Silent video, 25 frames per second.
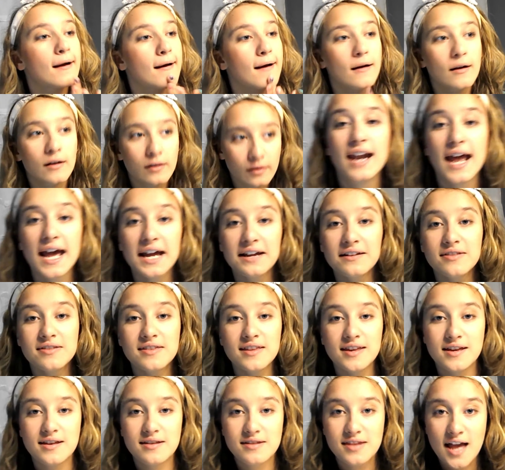
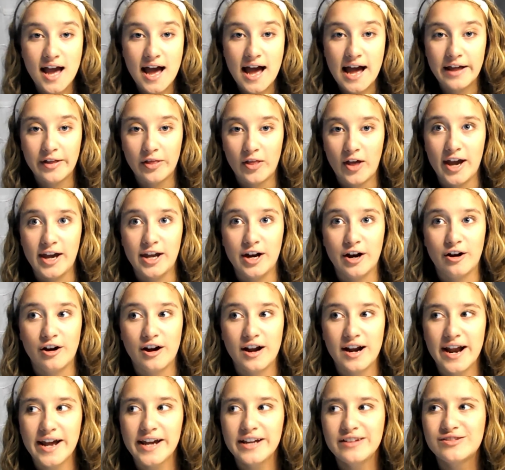Next is highlighter,
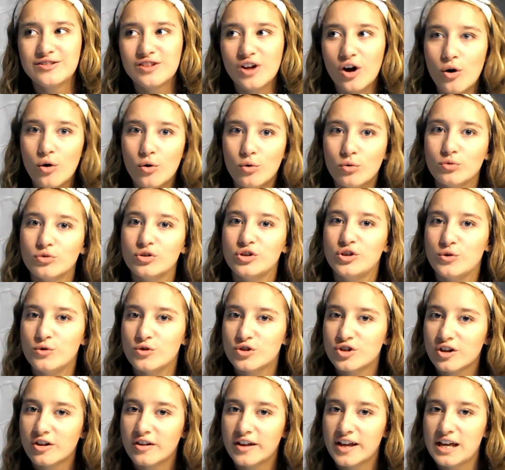and I don't
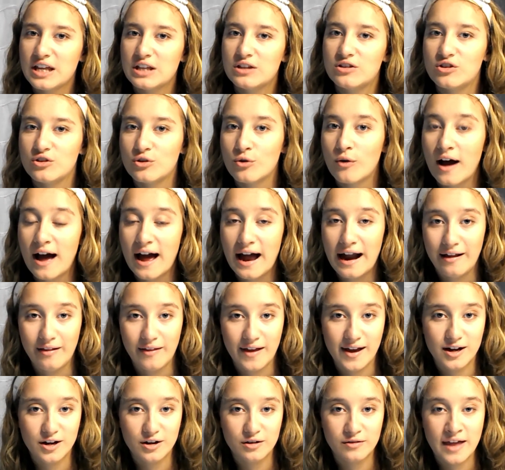usually do
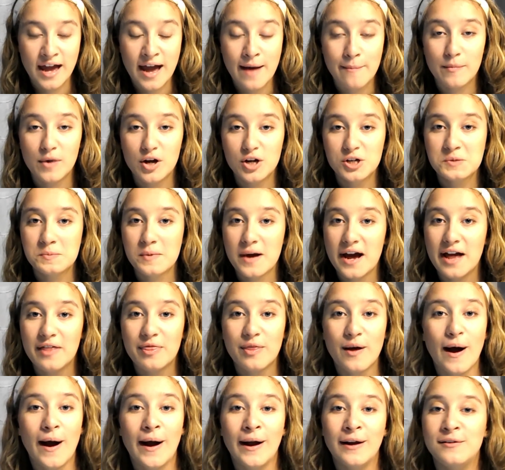highlighter that much, but I
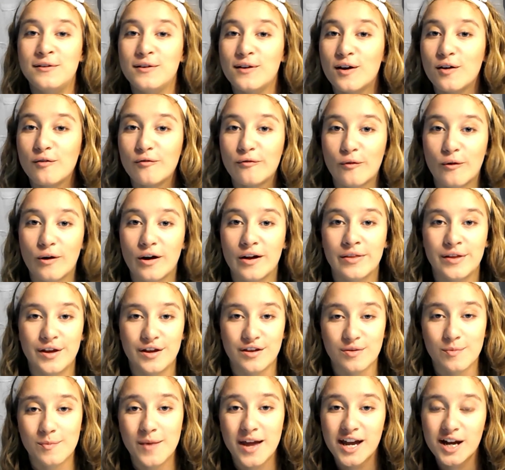thought I'd do it for
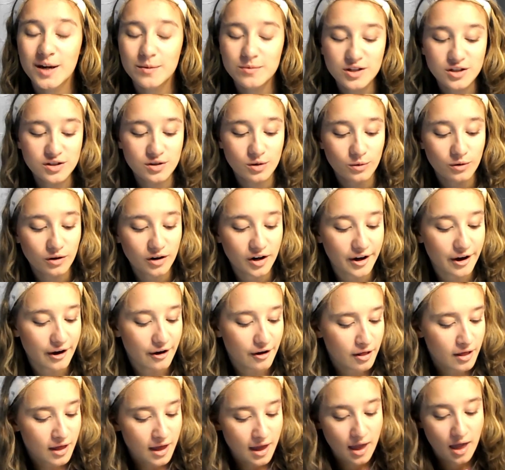this makeup
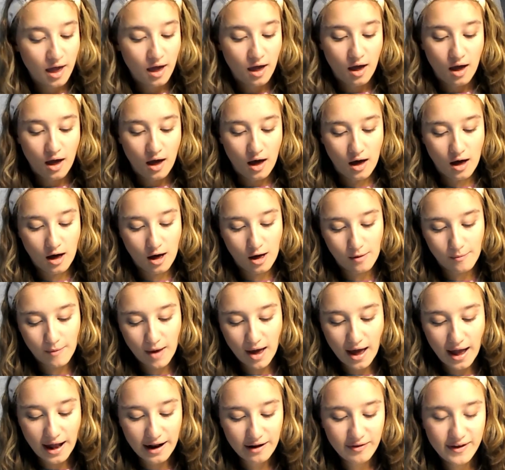tutorial.
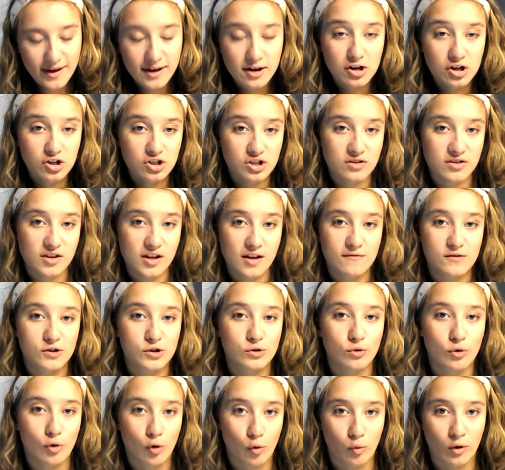Highlighter just gives
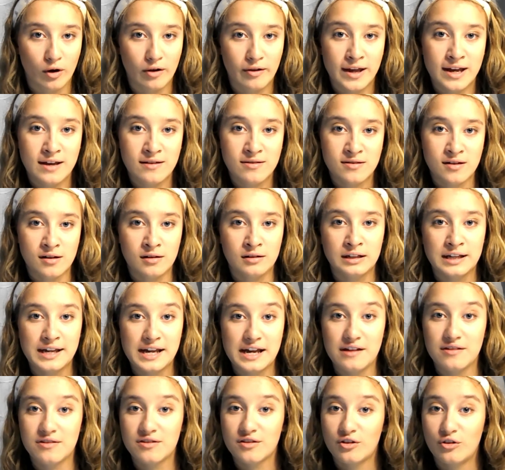you a really
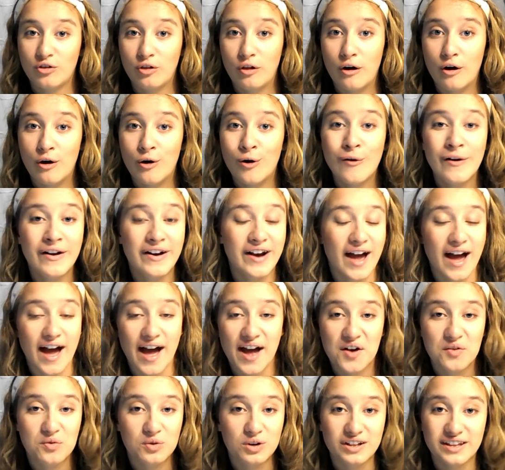sun-kissed glow, and
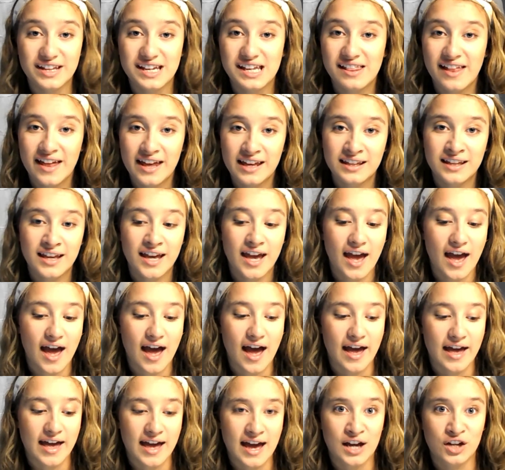I really like it.
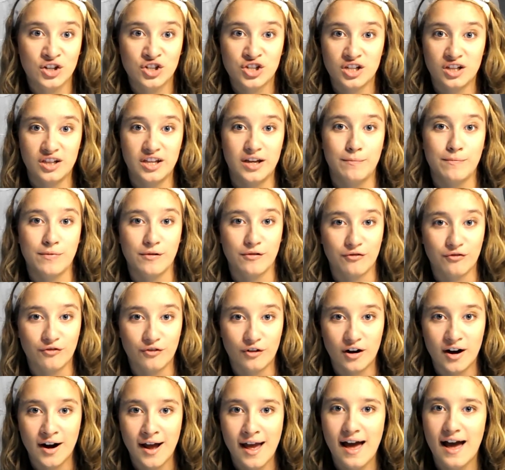I actually
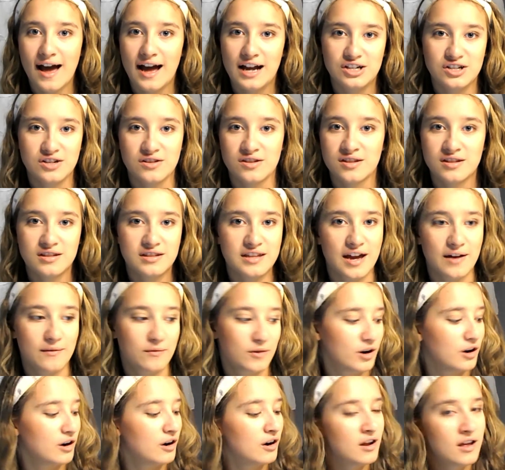prefer it. I just
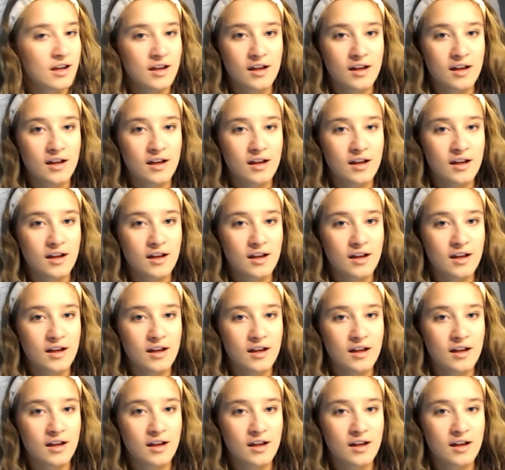never,